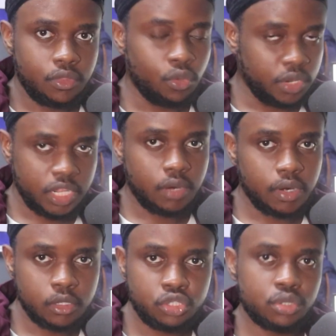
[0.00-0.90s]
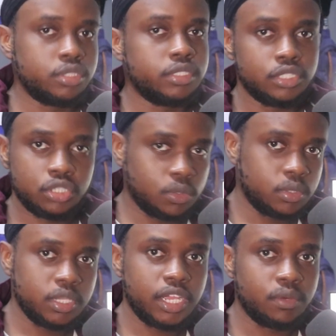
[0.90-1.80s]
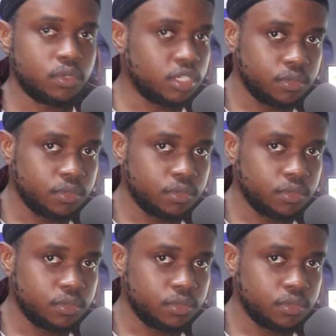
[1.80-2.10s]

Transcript: Knowing that Ryan Trost is someone that I really